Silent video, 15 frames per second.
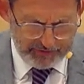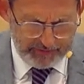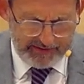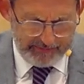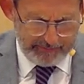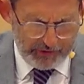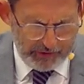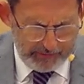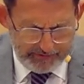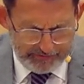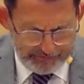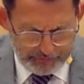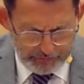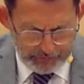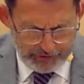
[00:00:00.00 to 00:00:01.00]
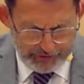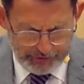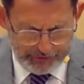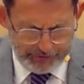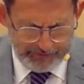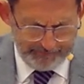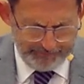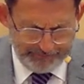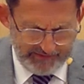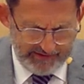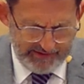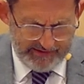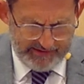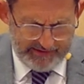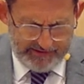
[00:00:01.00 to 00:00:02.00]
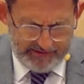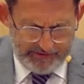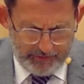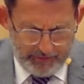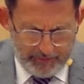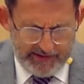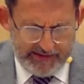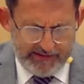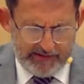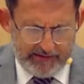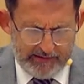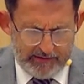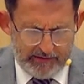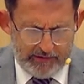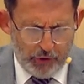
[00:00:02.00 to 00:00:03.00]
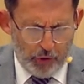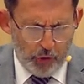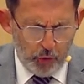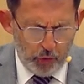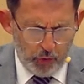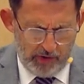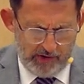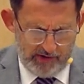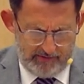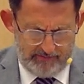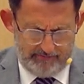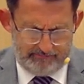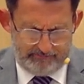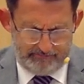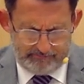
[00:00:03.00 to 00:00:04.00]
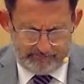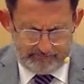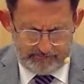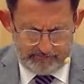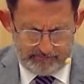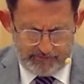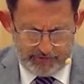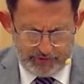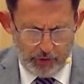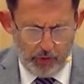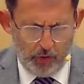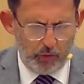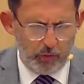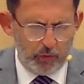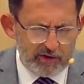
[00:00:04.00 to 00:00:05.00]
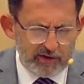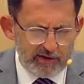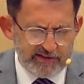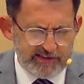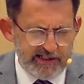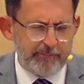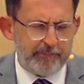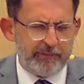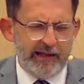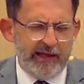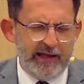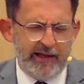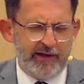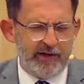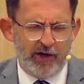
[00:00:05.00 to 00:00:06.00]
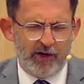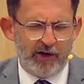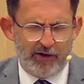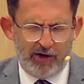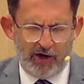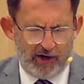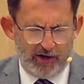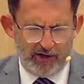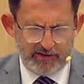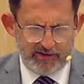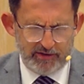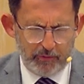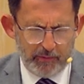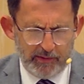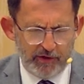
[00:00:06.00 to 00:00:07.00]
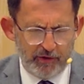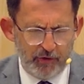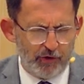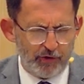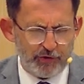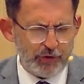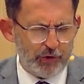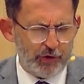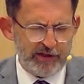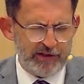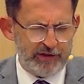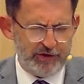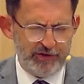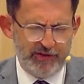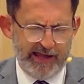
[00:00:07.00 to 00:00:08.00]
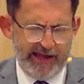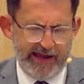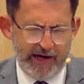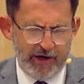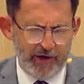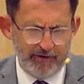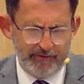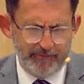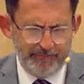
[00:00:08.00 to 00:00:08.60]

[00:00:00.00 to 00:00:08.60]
we bow before you, we know so deeply in our heart that we are not talking to the air,